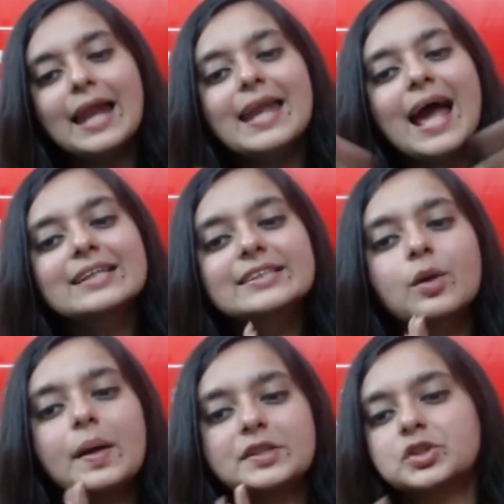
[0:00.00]
Next
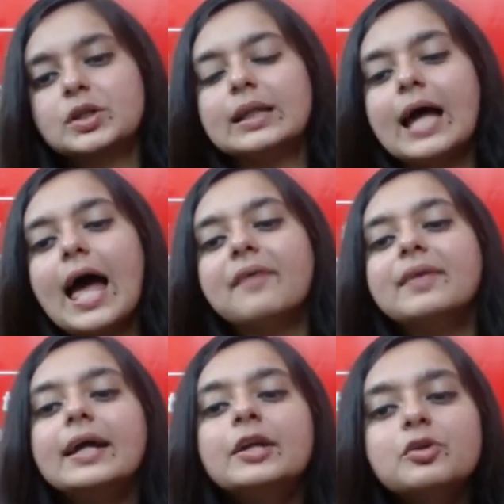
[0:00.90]
question.
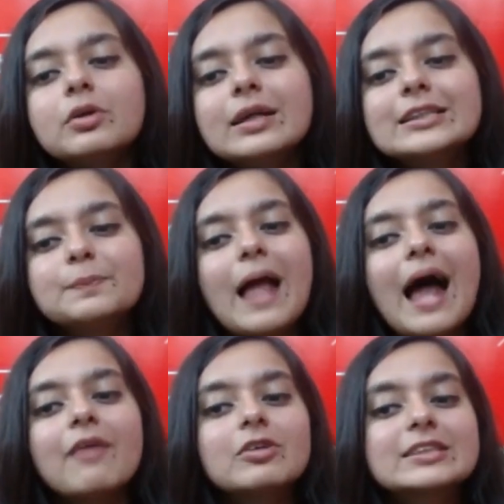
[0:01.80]
The intruder's
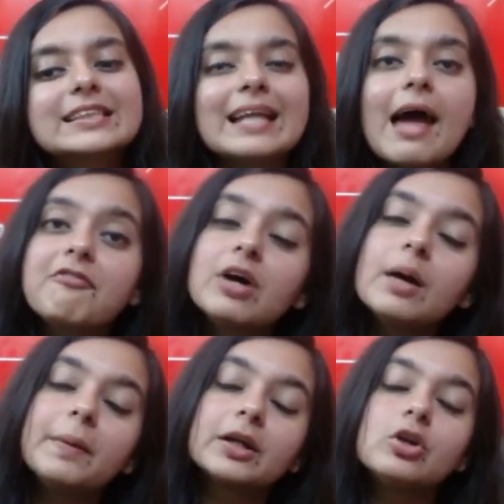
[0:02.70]
plan was clever
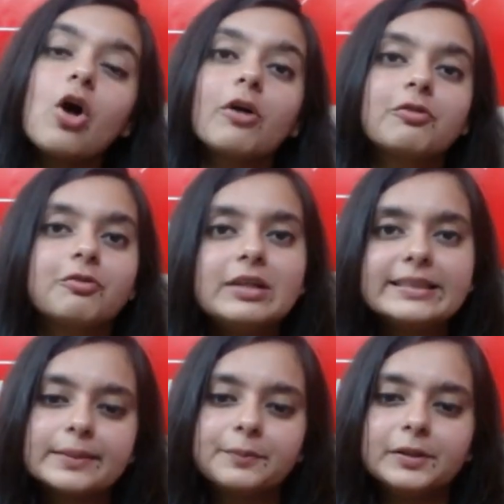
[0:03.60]
but not
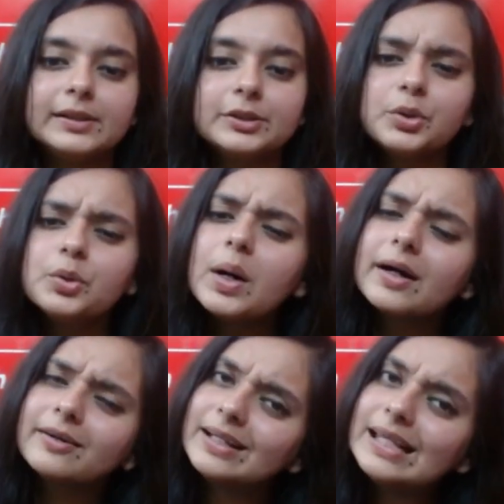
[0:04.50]
feasible. Do you
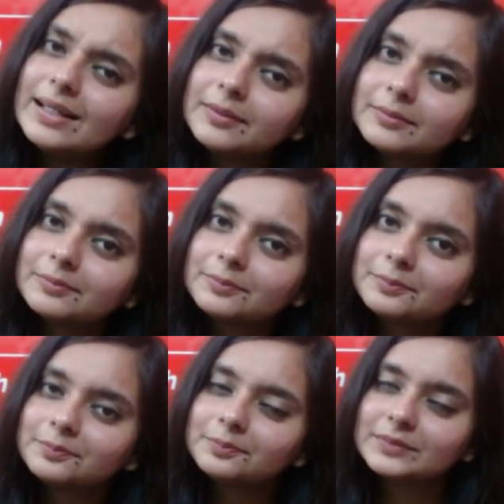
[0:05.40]
agree?
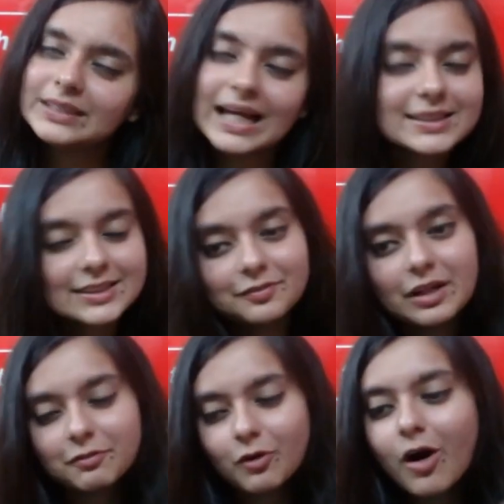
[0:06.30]
Yes, we
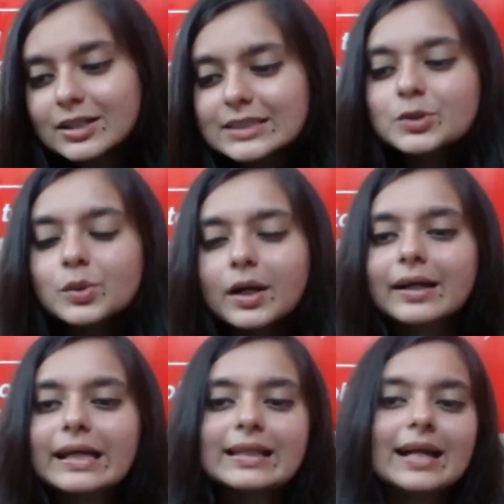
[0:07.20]
of course do
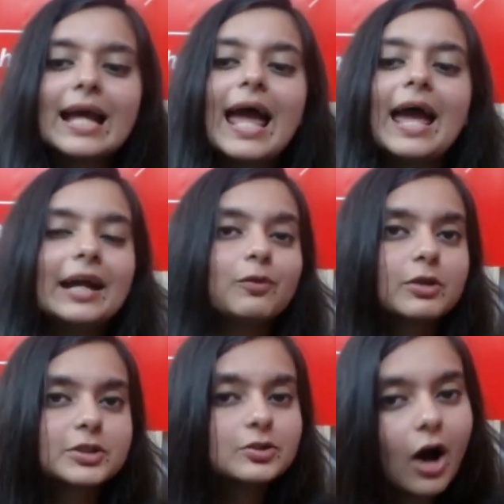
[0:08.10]
agree that it
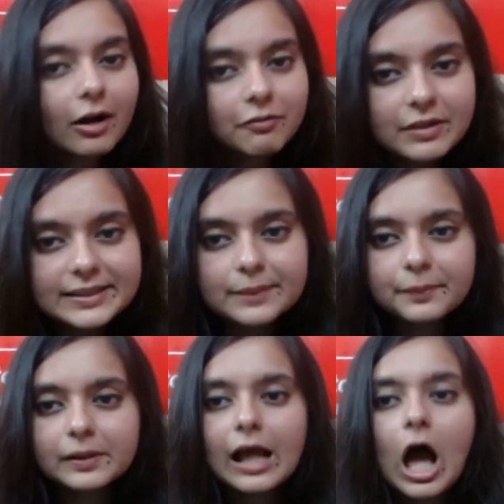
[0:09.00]
was not
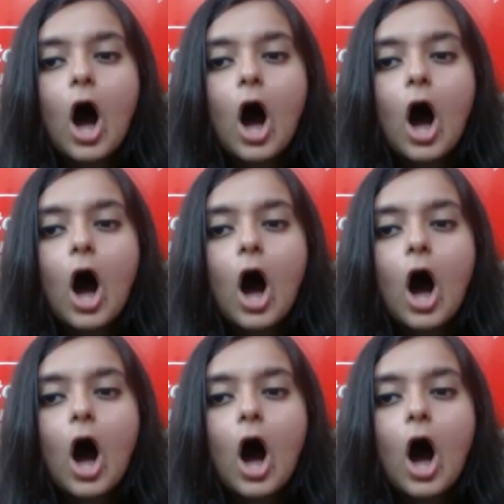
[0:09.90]
feasible.